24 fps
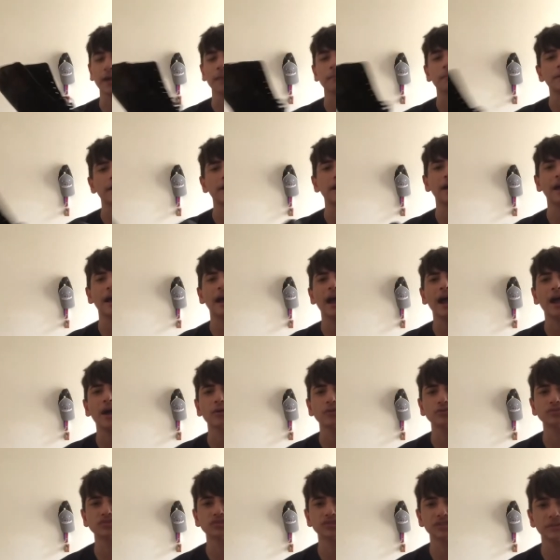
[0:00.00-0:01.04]
but how
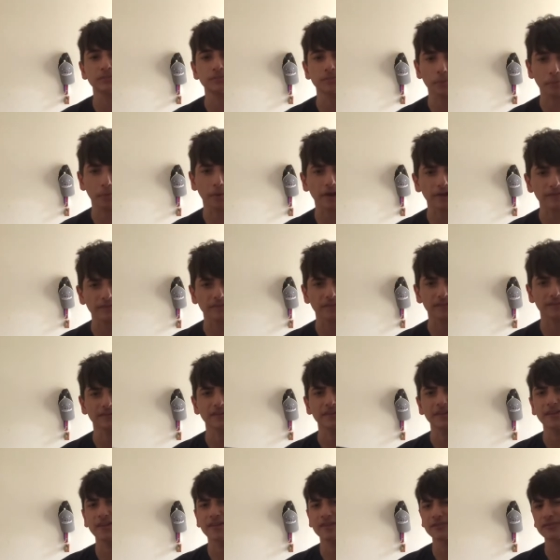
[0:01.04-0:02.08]
cheap the price is.
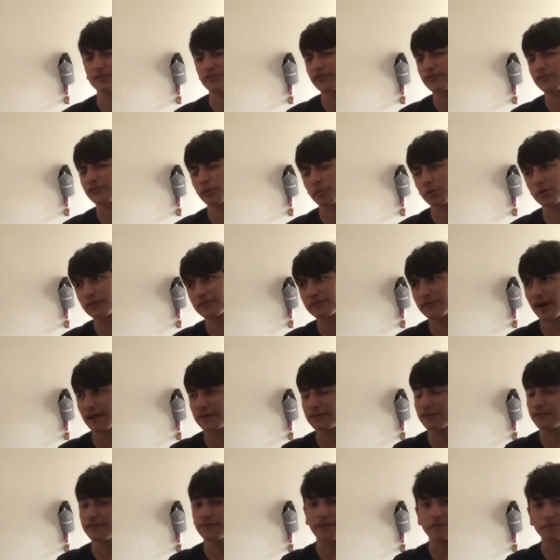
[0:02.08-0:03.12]
They're $45 to
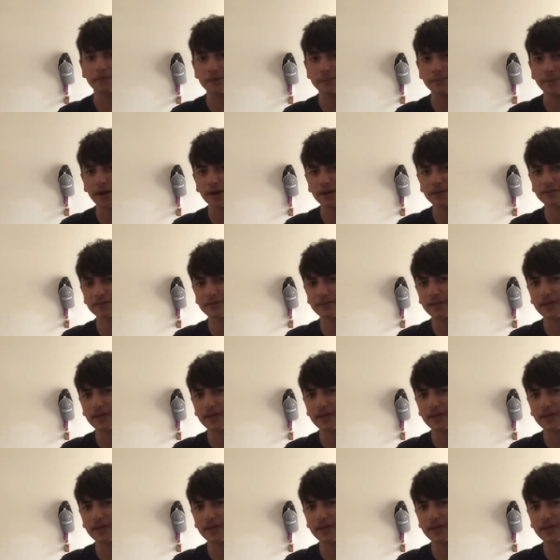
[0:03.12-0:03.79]
$50,